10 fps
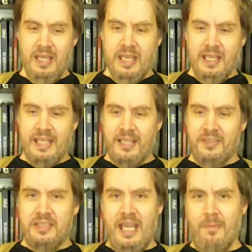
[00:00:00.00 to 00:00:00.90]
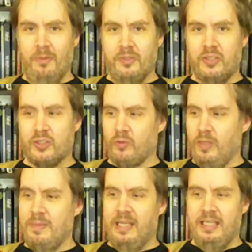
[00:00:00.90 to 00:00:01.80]
kicking the table and
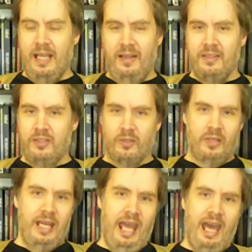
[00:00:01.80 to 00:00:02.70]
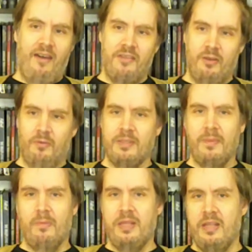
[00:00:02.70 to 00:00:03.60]
screaming and yelling that you're going to have, you know,
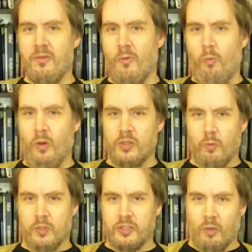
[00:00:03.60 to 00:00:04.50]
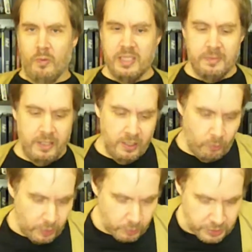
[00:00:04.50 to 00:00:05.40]
somebody with either the world's worst charisma, the
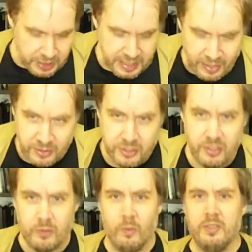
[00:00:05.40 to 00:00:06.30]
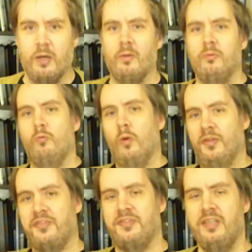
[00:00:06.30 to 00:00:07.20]
world's worst intelligence, or a total
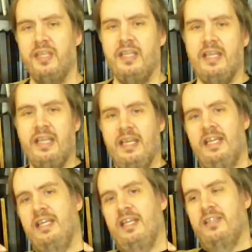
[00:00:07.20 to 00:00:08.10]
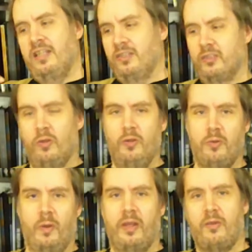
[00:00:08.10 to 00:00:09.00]
wuss. And Tunnels and Trolls
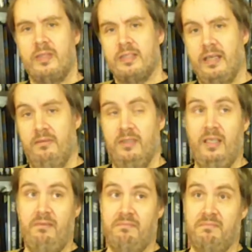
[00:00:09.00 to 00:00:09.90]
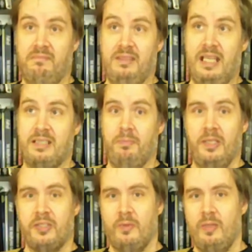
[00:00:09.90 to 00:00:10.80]
rolling a three. Is like, well, that's a
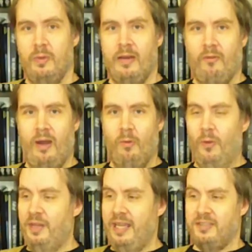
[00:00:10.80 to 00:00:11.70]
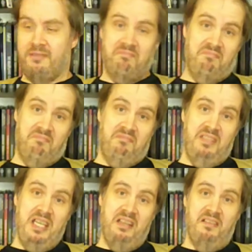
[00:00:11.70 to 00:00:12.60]
plus three to whatever I roll next.
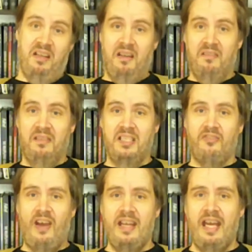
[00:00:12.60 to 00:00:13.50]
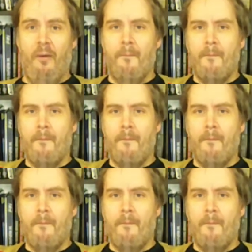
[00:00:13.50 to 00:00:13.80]
Eh, let's find out.